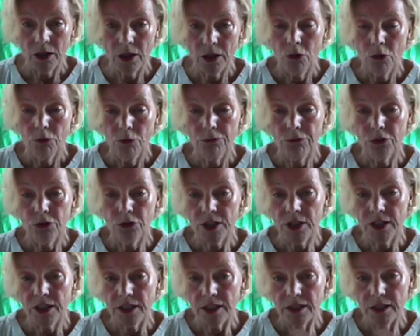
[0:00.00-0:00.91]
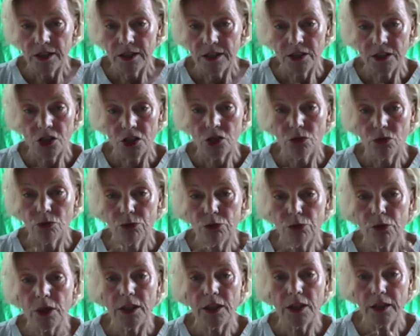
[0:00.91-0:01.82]
For this, you
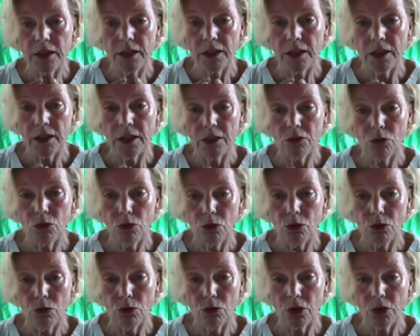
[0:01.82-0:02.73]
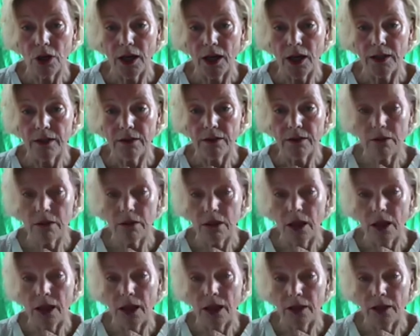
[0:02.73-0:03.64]
really need to look
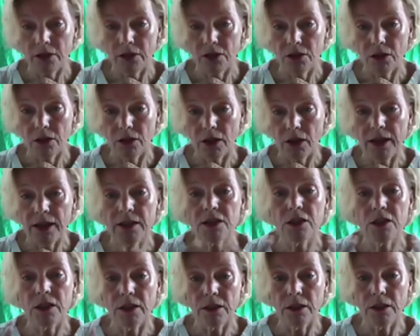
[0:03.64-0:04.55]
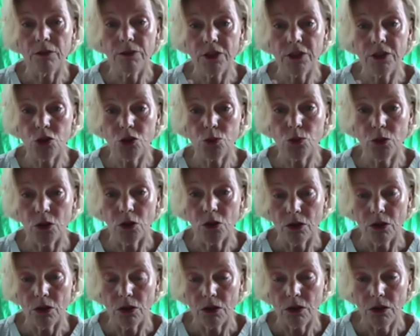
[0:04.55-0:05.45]
at the individual.
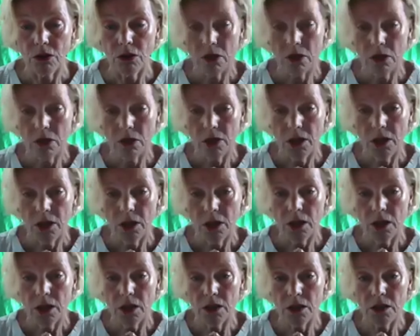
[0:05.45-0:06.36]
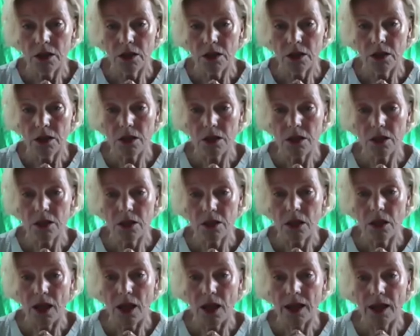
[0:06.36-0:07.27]
Is that
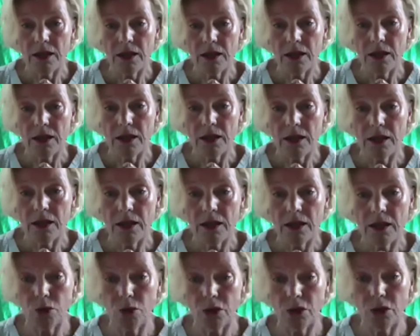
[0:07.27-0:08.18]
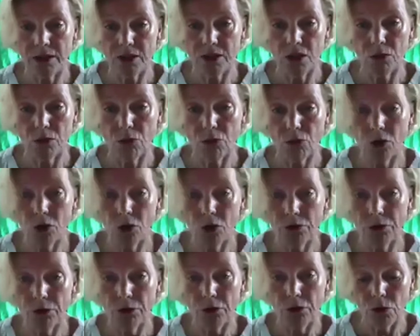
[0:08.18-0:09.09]
individual that's in front
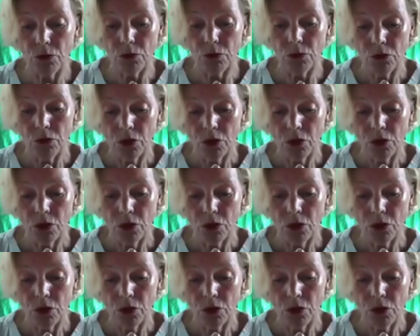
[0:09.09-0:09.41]
of you?